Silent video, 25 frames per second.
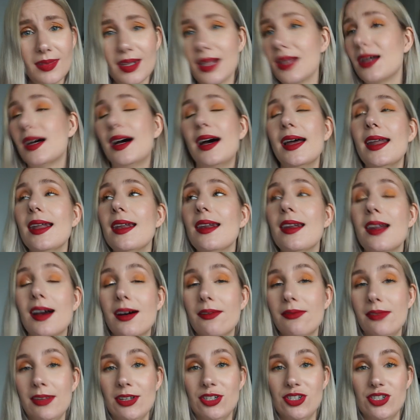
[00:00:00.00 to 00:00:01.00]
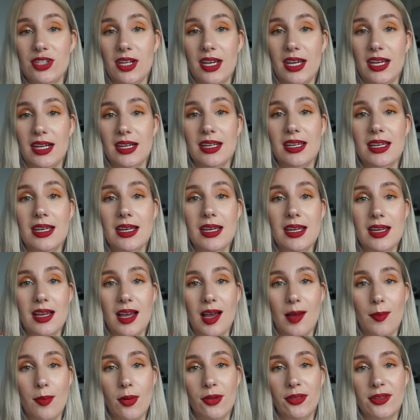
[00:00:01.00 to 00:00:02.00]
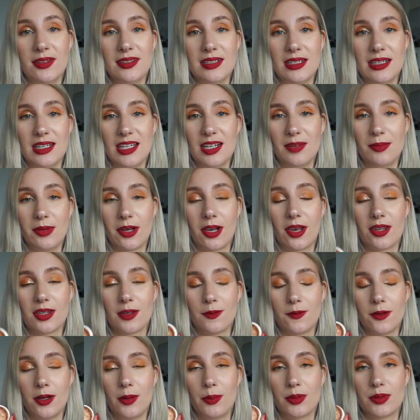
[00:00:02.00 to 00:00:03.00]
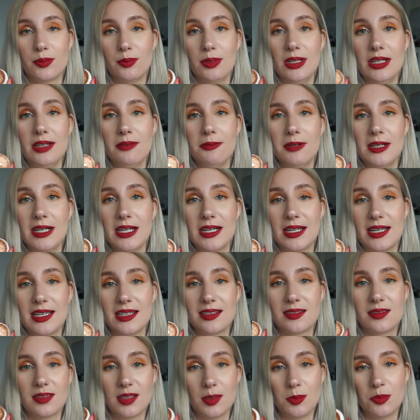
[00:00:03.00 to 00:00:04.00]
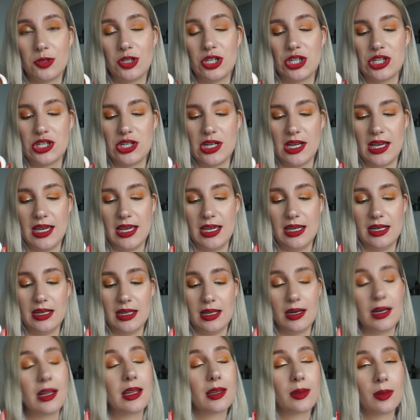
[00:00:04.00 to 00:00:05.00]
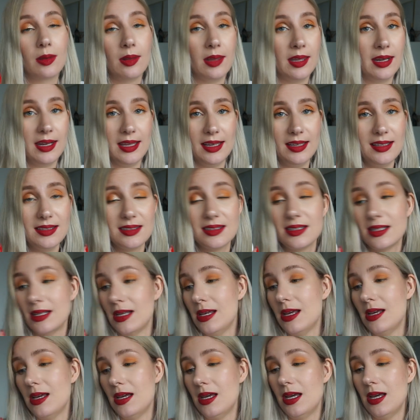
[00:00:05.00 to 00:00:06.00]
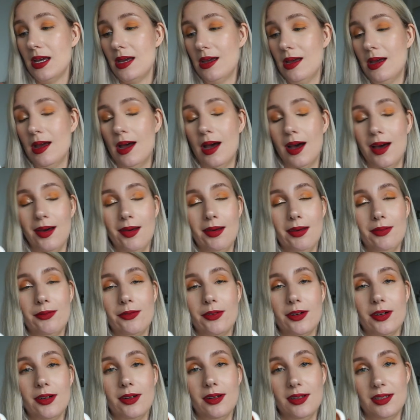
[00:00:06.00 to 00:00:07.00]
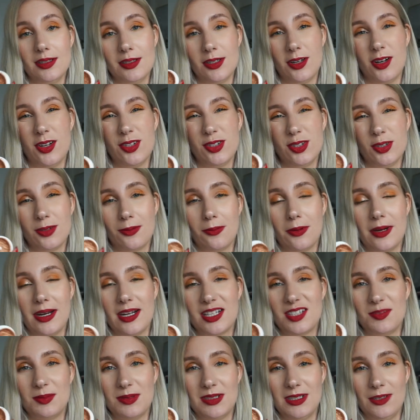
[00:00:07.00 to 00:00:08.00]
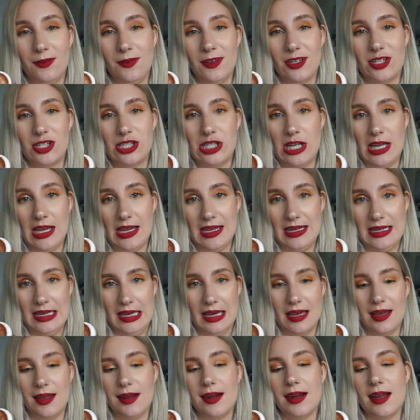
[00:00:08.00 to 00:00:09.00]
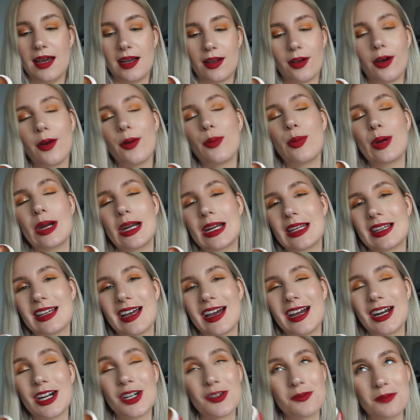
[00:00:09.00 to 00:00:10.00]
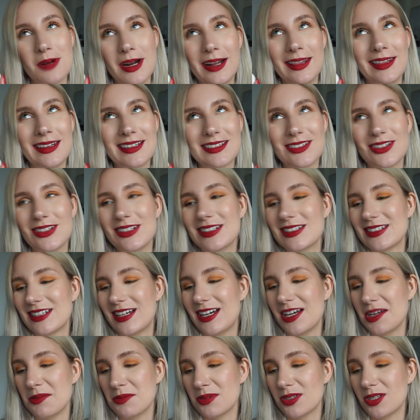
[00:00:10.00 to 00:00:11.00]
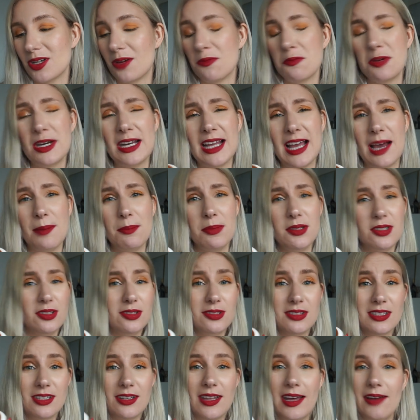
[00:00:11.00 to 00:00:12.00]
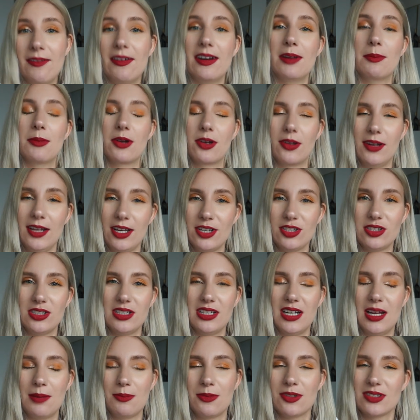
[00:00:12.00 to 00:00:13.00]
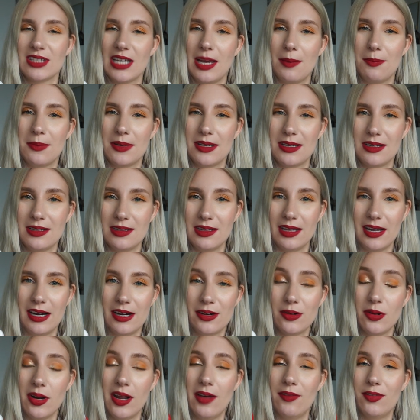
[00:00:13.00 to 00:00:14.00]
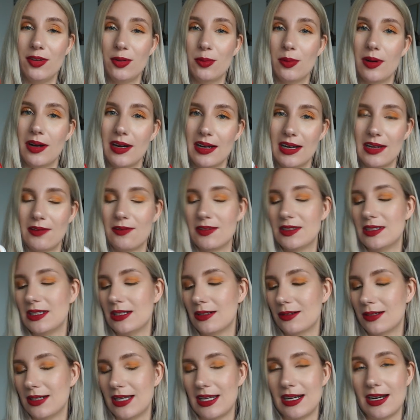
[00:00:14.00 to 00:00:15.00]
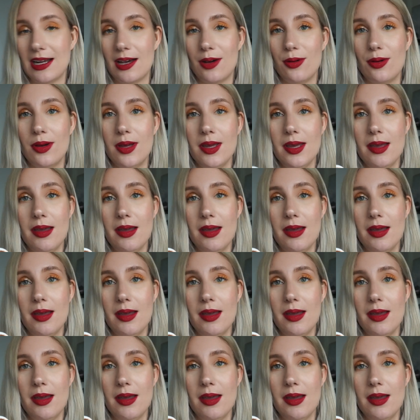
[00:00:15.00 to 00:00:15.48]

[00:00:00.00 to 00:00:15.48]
I love this shade. I put this in here because I thought it was really nice summery shade, and it is. However, it's also quite a specific shade, and I got really tired of wearing this all the time. So I'm really happy to still have it in my collection. I'm just happy that I don't have to wear it every single day now.